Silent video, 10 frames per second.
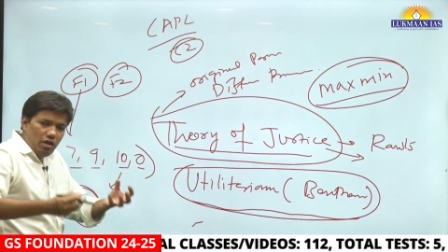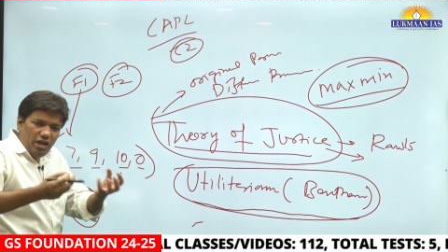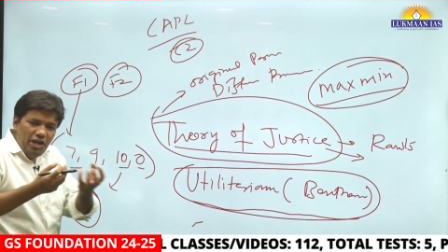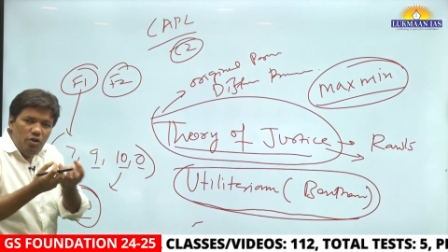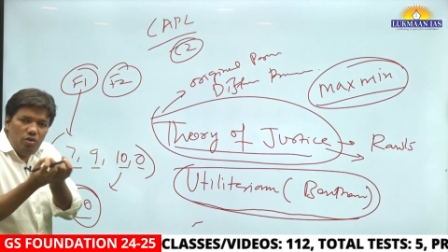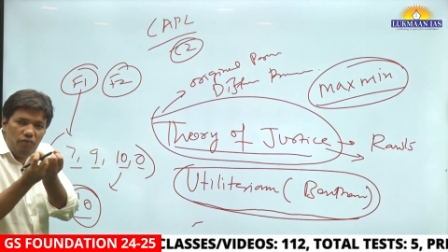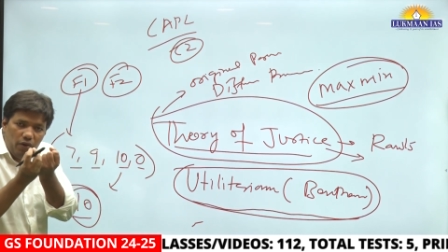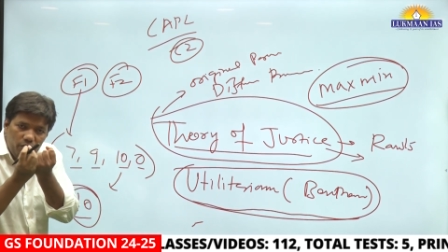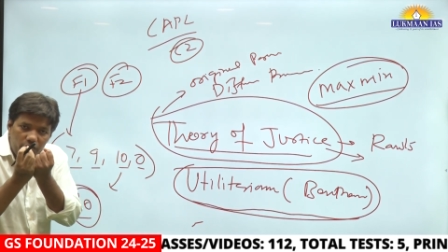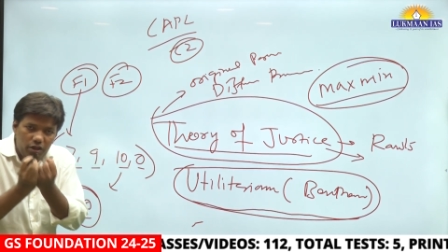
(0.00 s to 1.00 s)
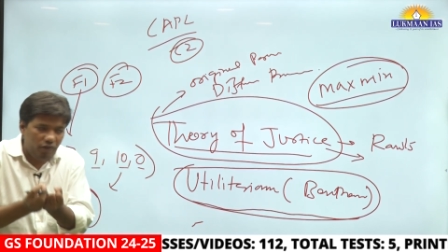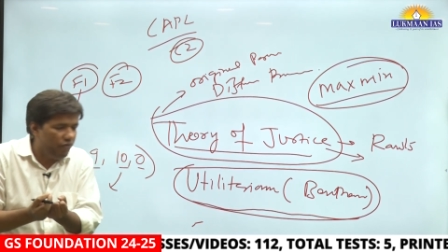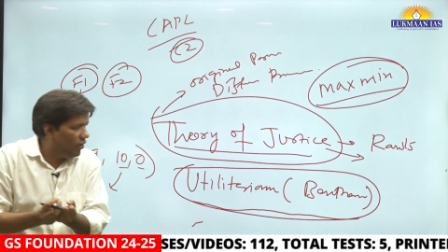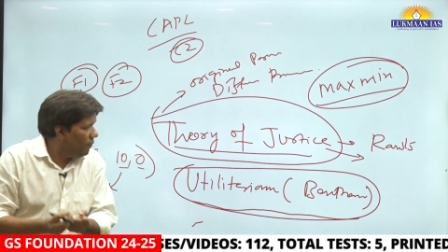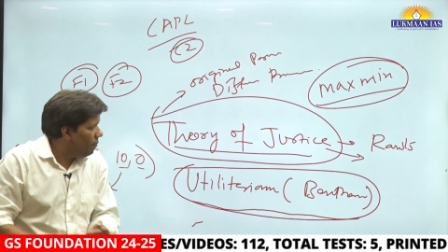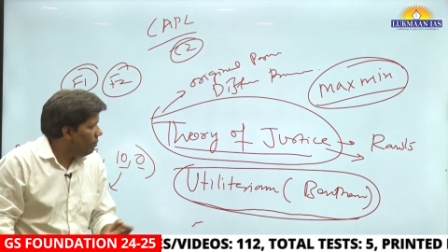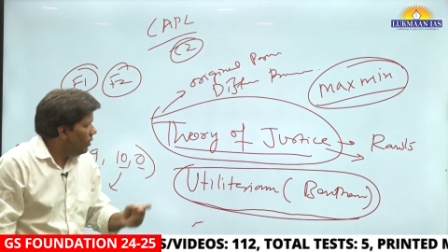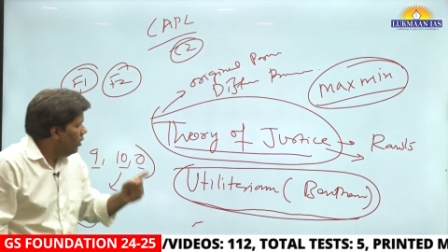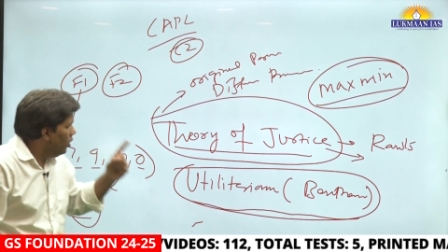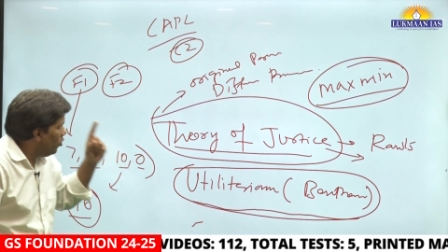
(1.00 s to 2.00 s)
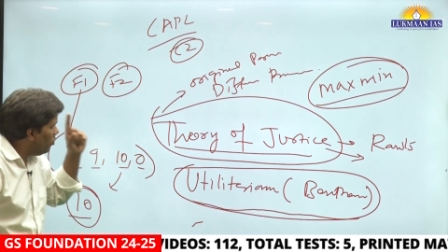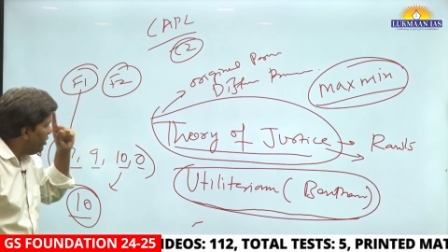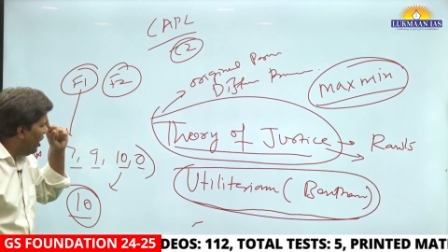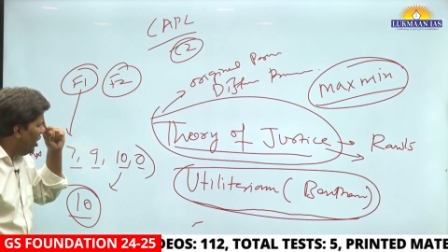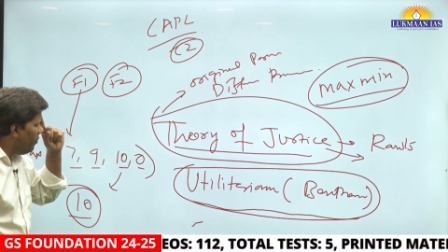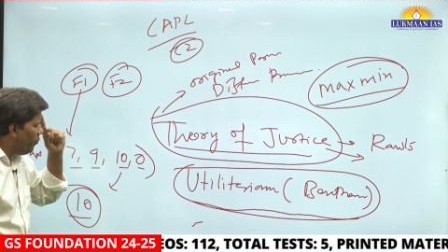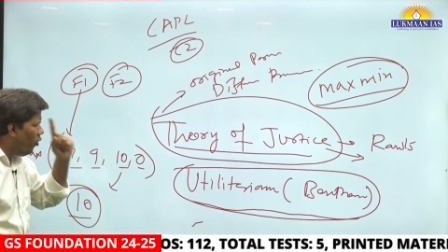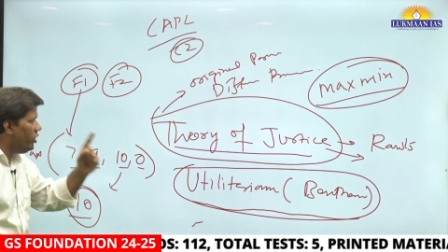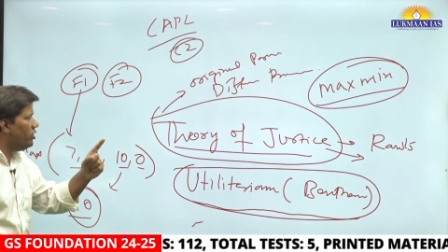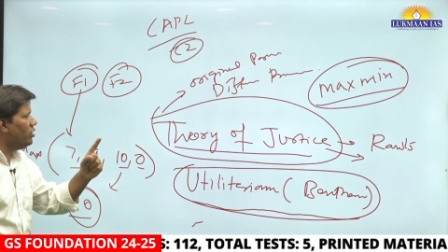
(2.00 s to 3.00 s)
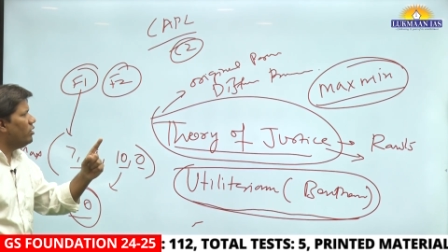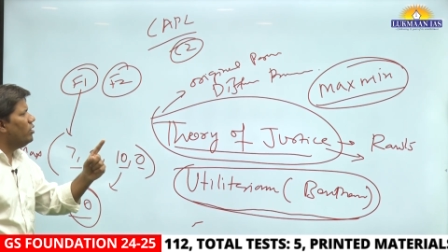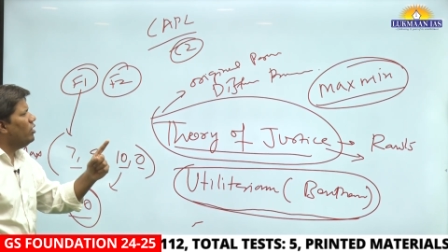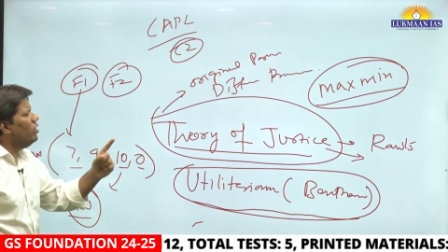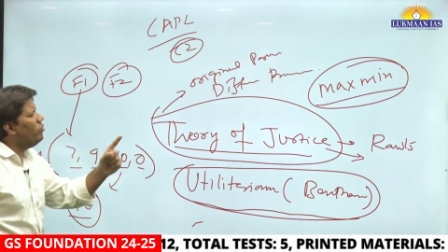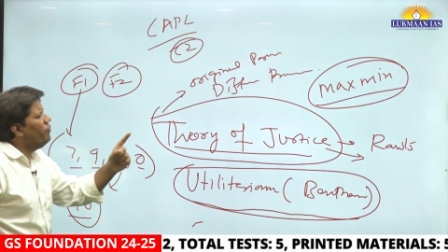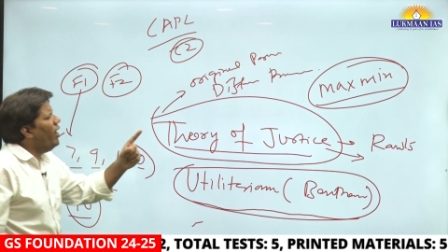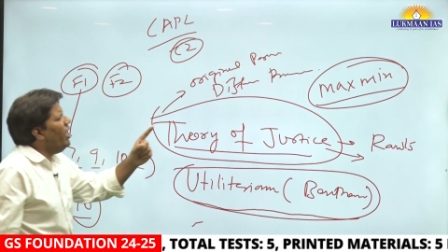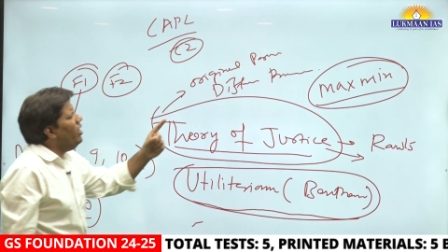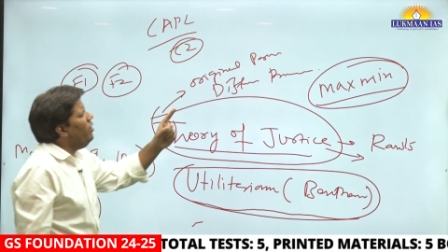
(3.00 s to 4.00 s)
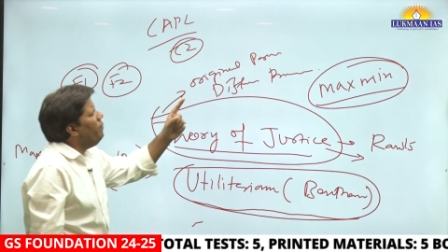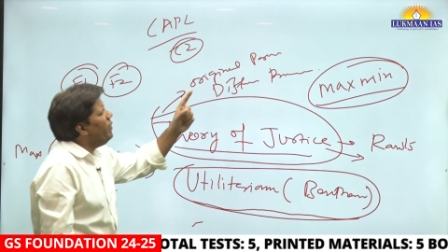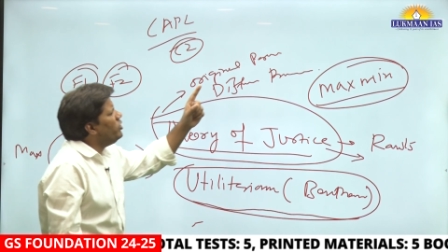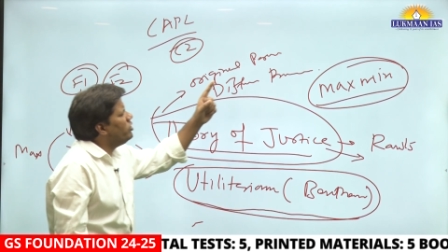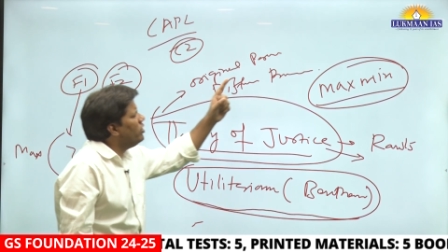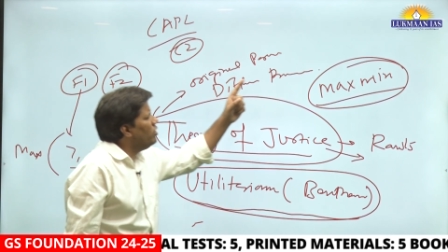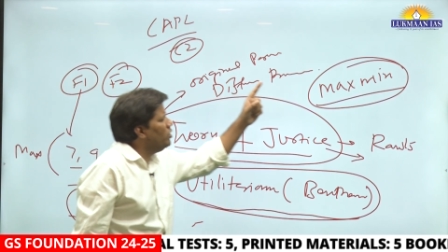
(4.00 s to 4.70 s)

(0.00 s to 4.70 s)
the individual farmer was suffering. So that point is very much